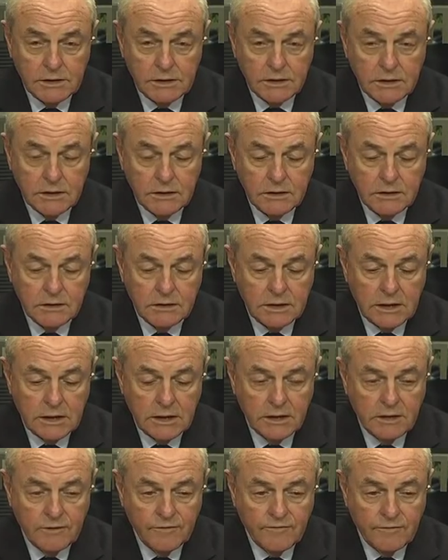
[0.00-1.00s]
in
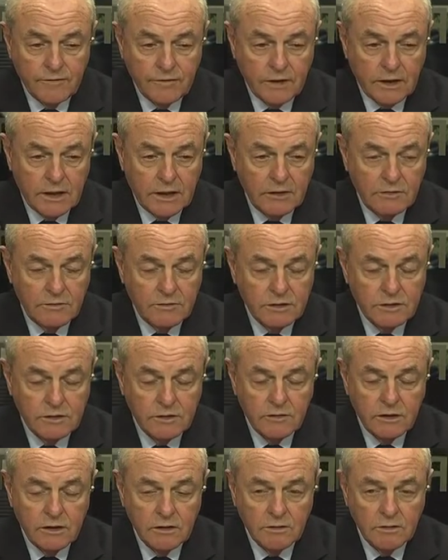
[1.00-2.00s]
10 different countries
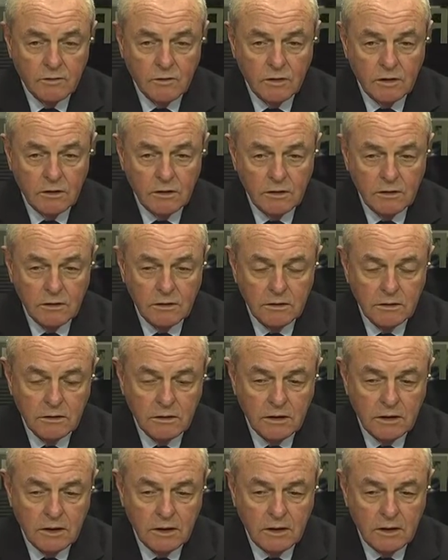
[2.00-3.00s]
around the world,
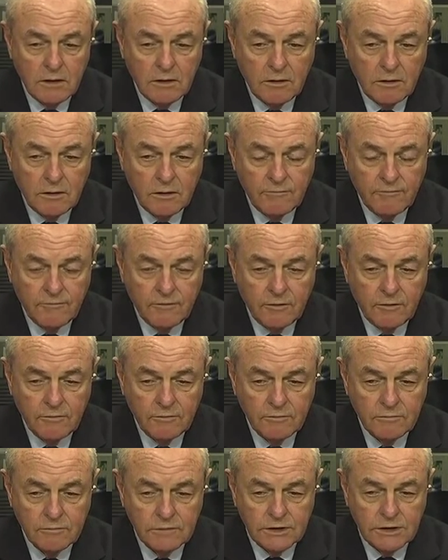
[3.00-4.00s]
uh,
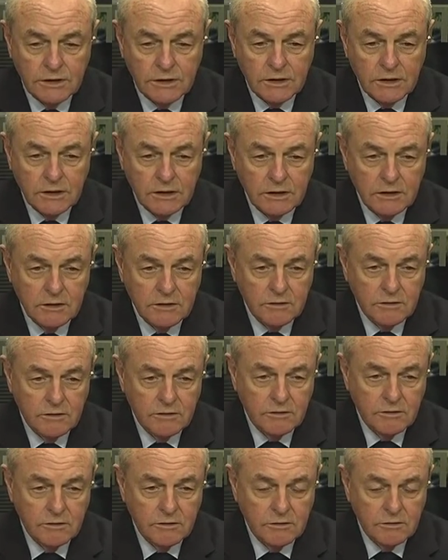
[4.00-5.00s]
from Sydney to
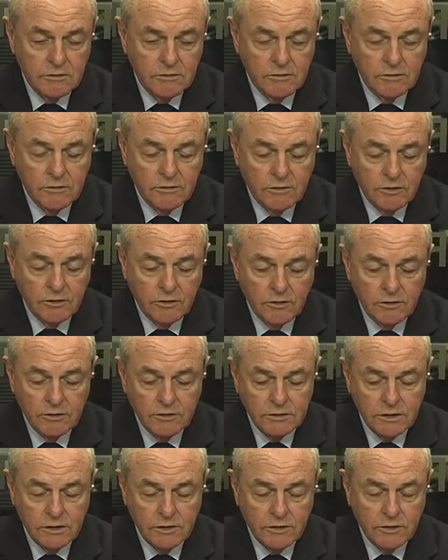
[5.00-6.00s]
New York,
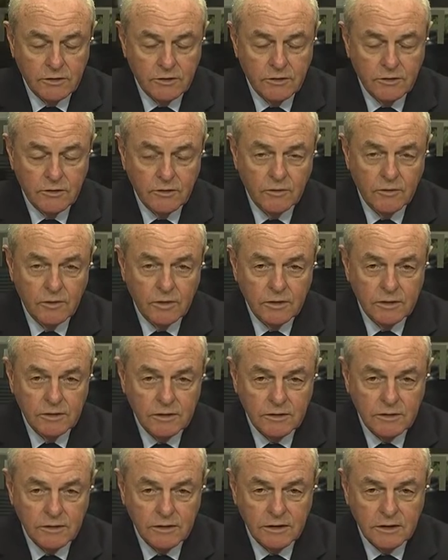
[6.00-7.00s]
so the New York one is
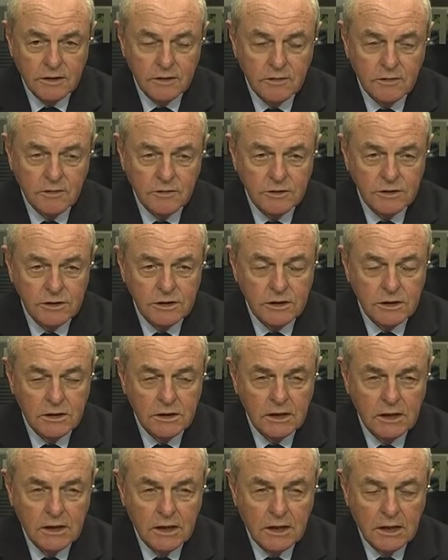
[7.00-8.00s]
not yet launched.
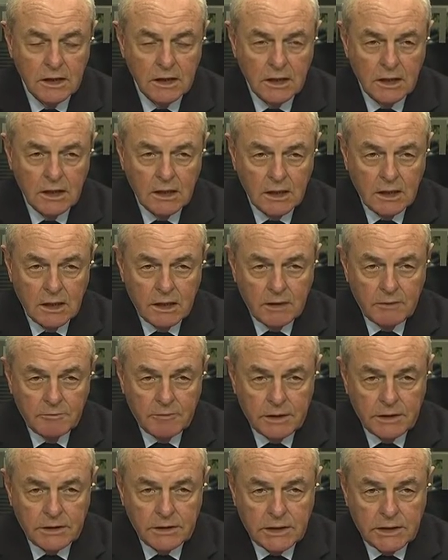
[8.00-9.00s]

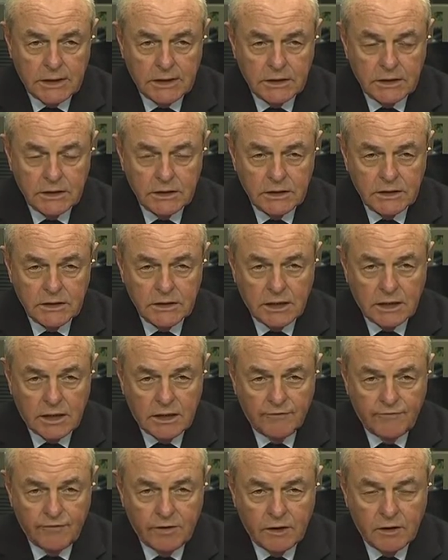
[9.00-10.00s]
But I did the South
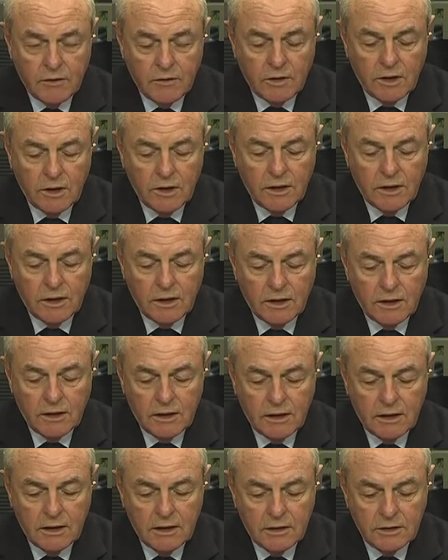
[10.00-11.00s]
African one.
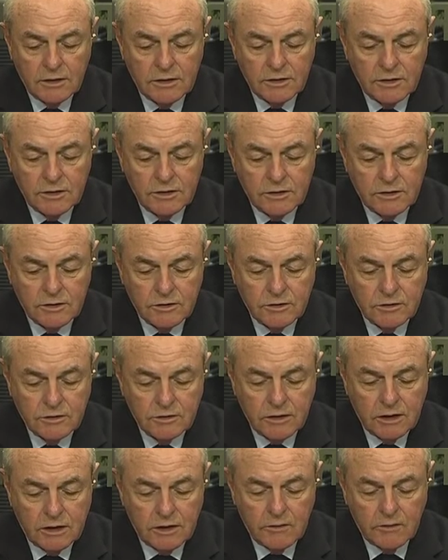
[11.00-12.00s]
I had a choice to do
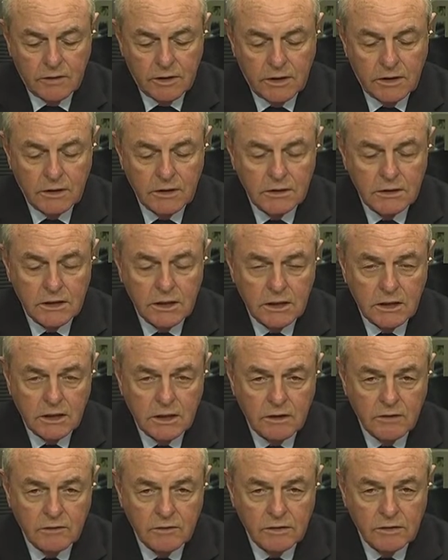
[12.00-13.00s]
it anywhere in the 10
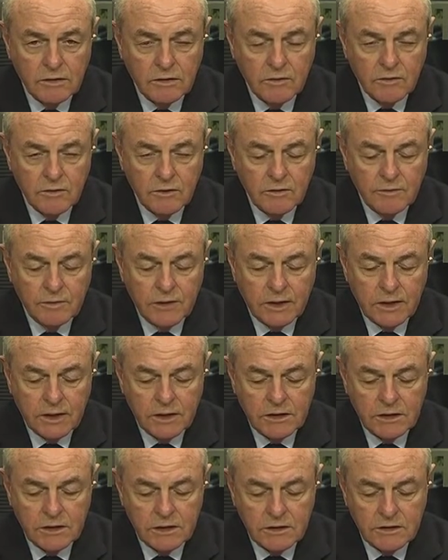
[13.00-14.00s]
countries in the world, but I
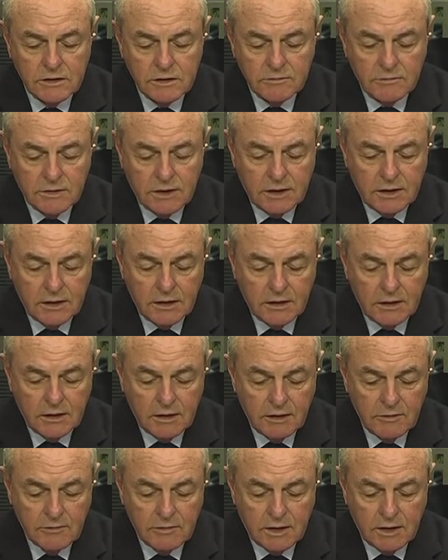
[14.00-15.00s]
chose my
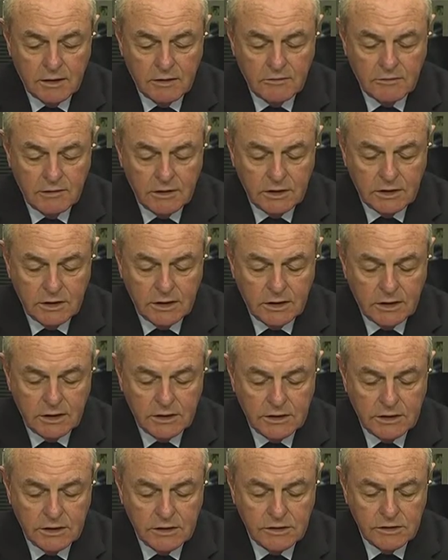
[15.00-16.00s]
home country, and I
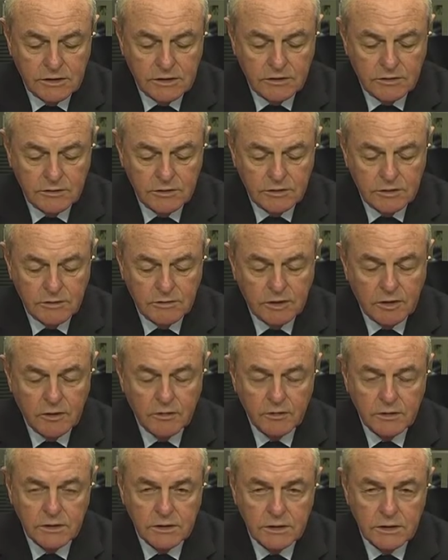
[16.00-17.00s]
chose it also
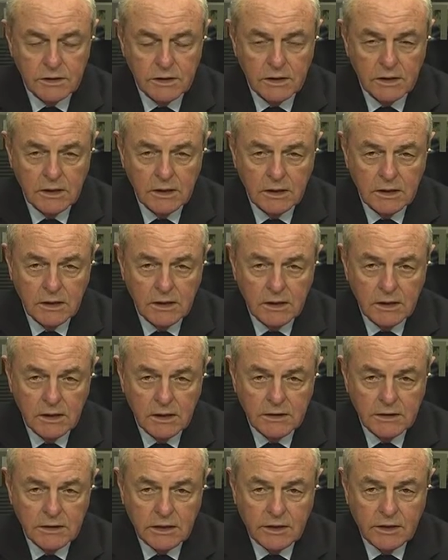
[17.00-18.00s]
because
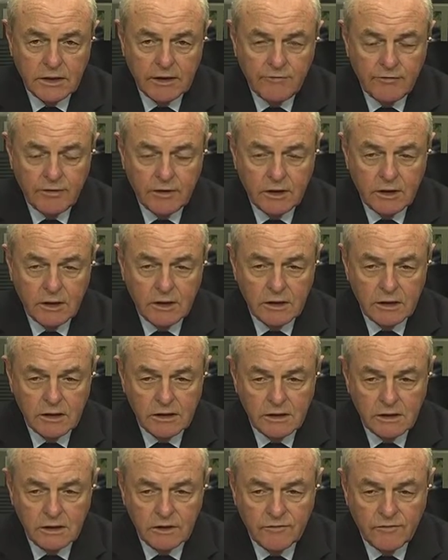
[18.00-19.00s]
South Africa
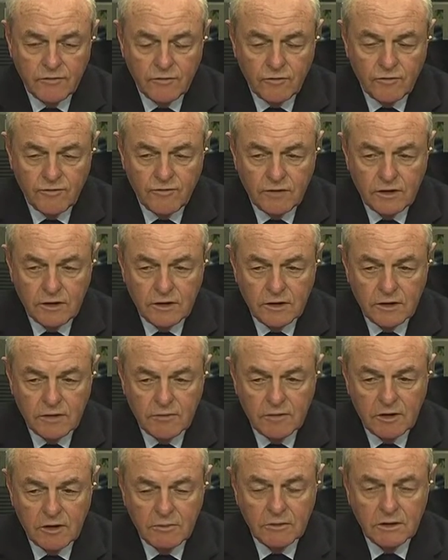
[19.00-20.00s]
is in the forefront at the
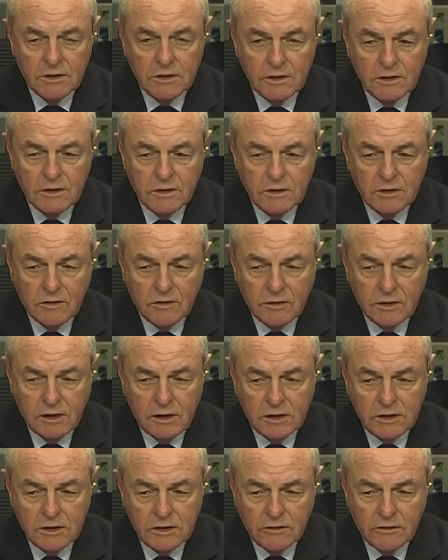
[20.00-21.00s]
moment in
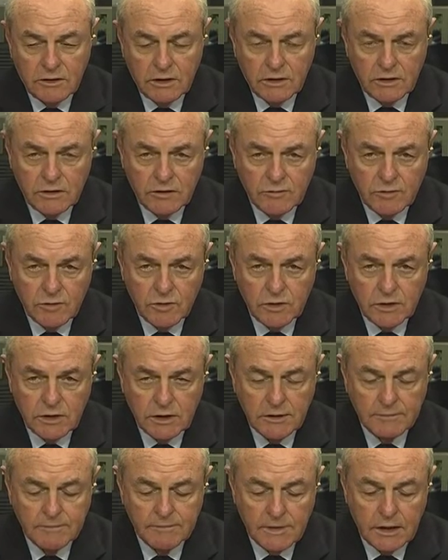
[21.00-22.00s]
integrated reporting.
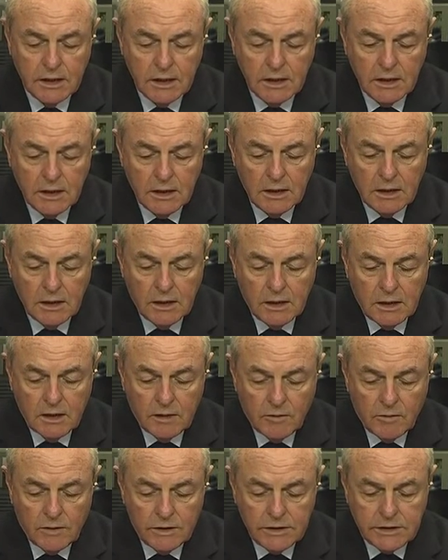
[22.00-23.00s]

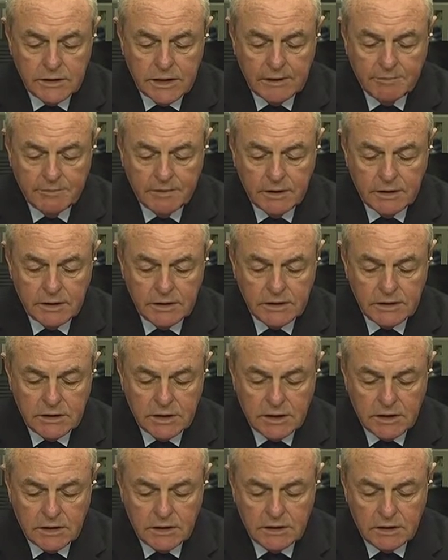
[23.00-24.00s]
What has happened is
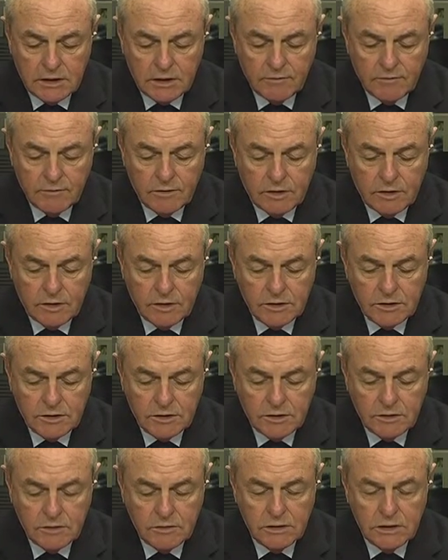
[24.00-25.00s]
that over the last
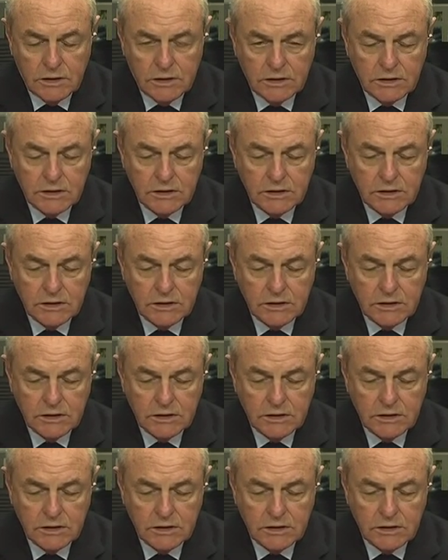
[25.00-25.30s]
two years